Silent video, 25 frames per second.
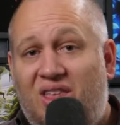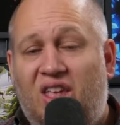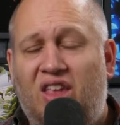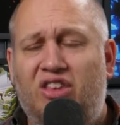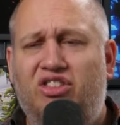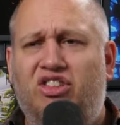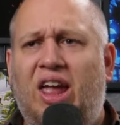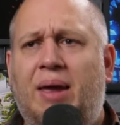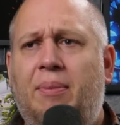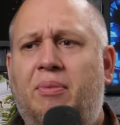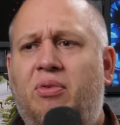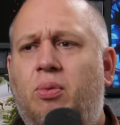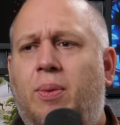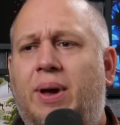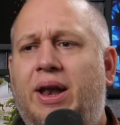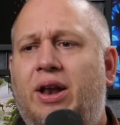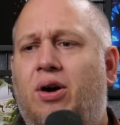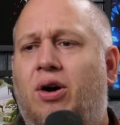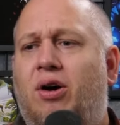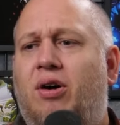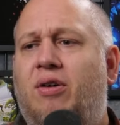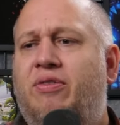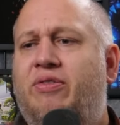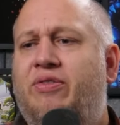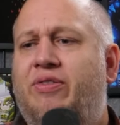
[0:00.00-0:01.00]
James went
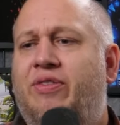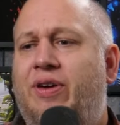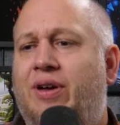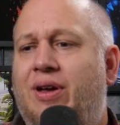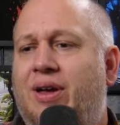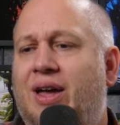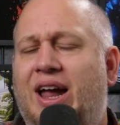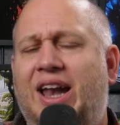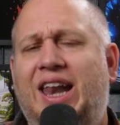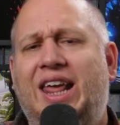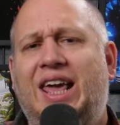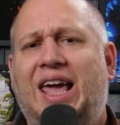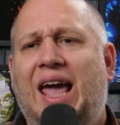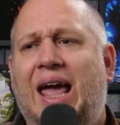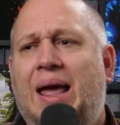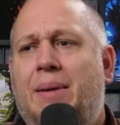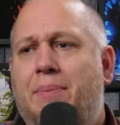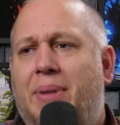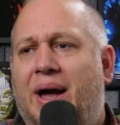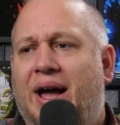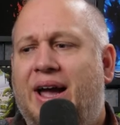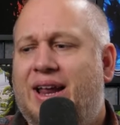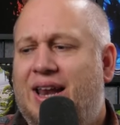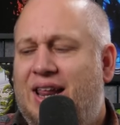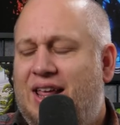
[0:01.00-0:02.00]
off and he came
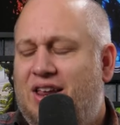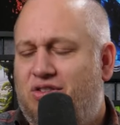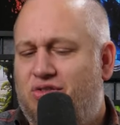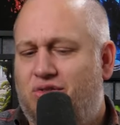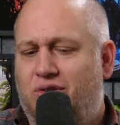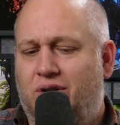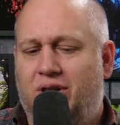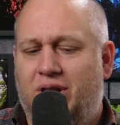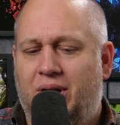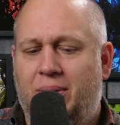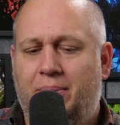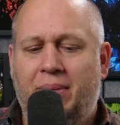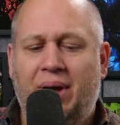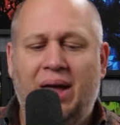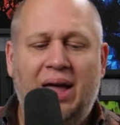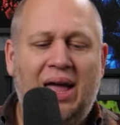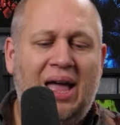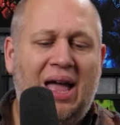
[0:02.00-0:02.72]
back and he drew them.